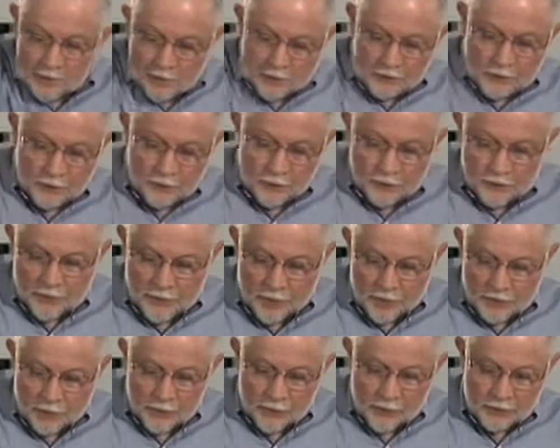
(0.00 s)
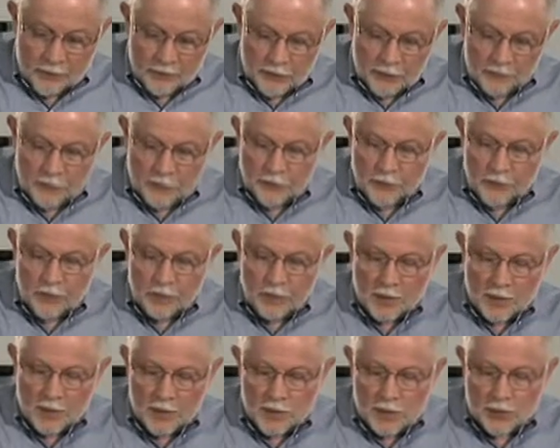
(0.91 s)
Flow from there goes up through the
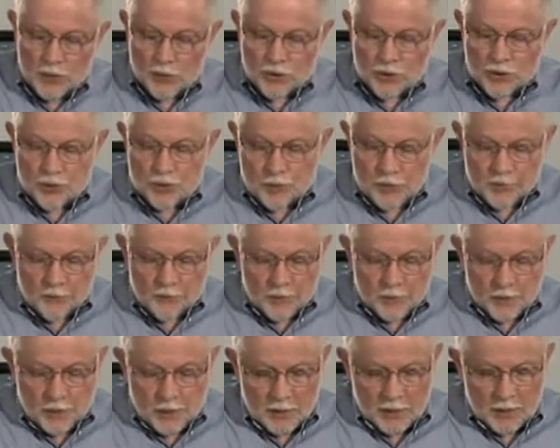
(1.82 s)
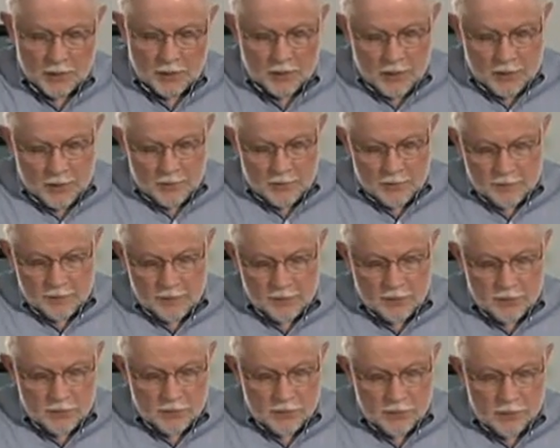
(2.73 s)
cage, and this is
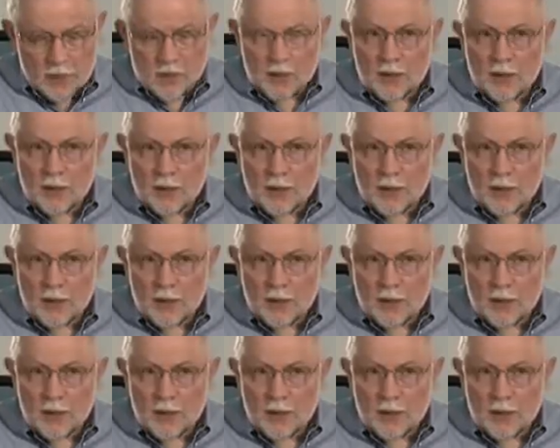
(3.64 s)
a unique